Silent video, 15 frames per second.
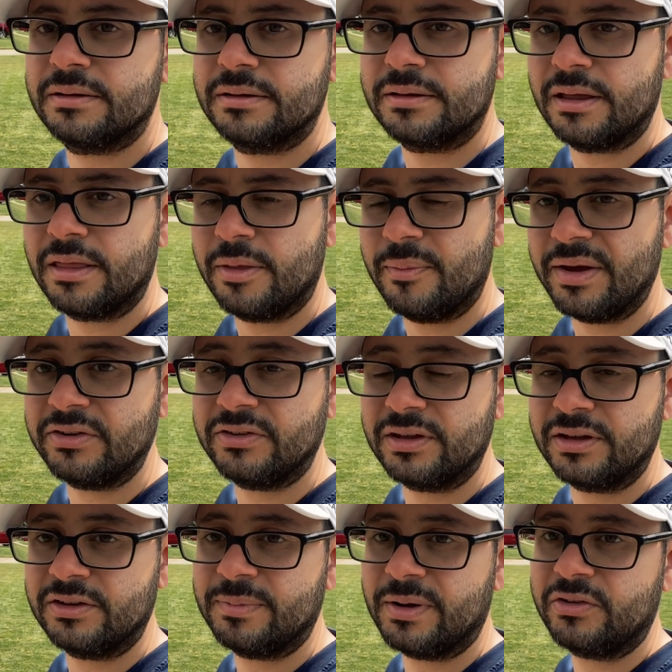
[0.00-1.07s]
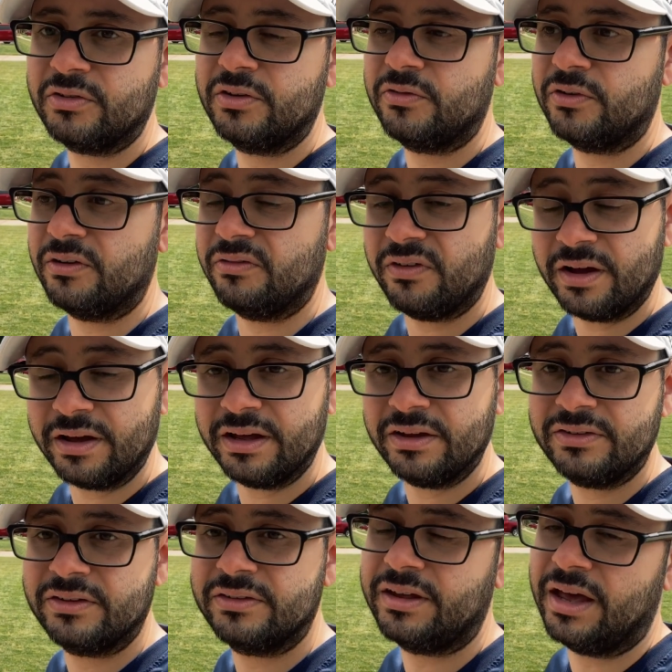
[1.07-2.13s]
the best thing, especially for a fungus,
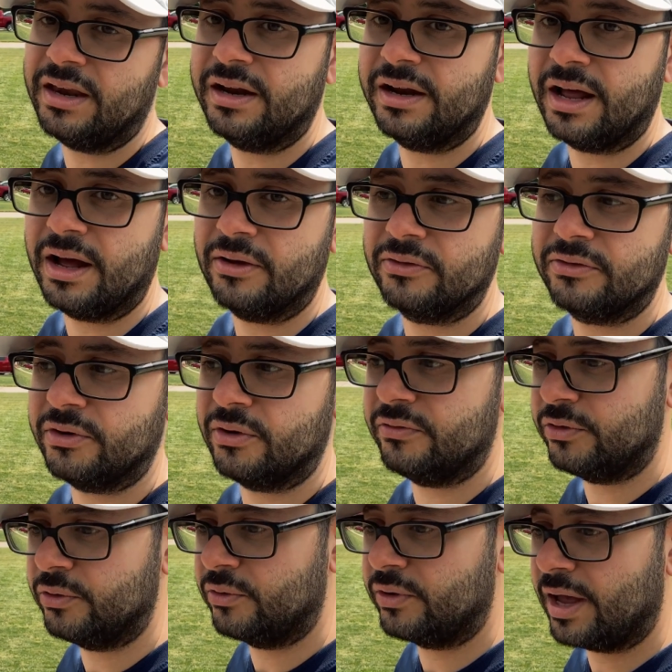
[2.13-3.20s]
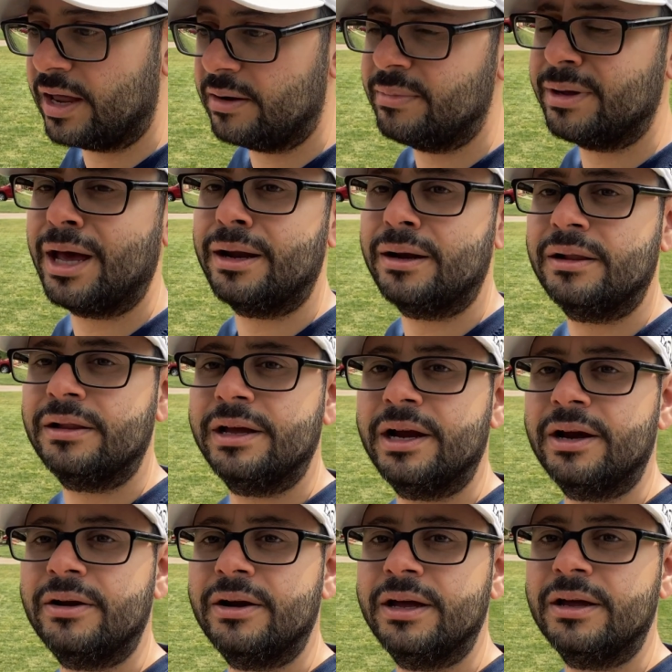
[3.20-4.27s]
is get it out. So if you can mechanically
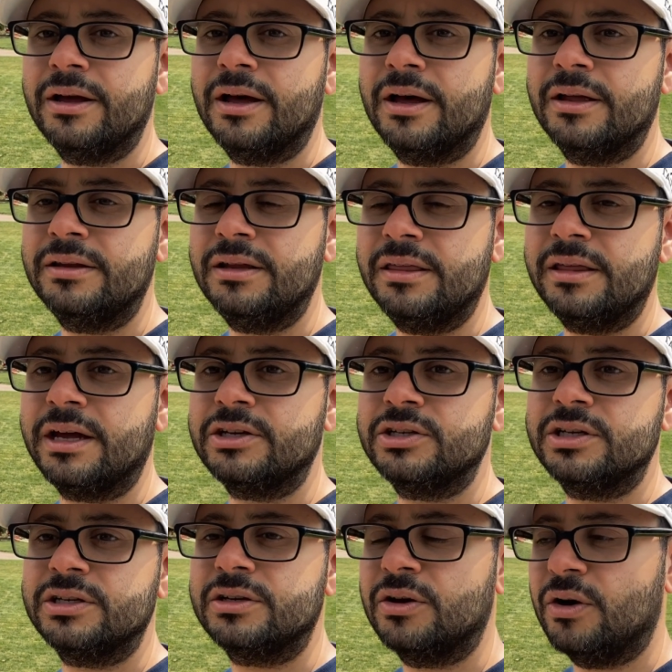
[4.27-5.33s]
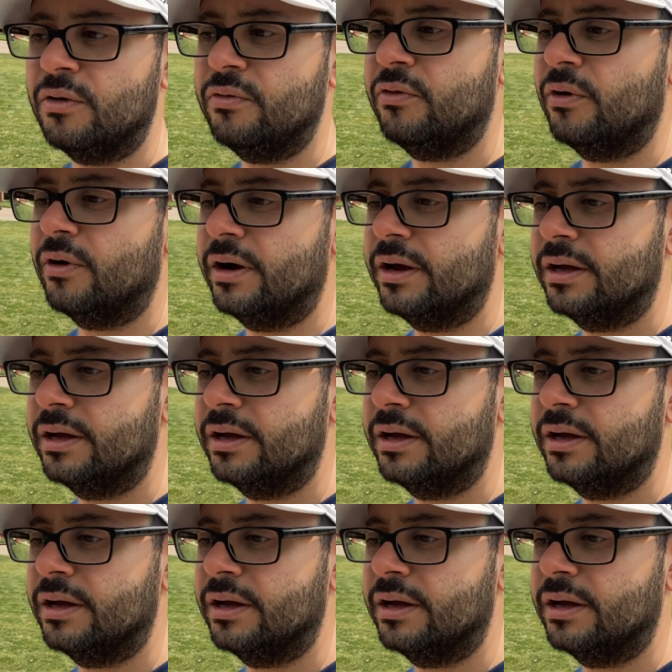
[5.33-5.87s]
aerate, dethatch it, go for it.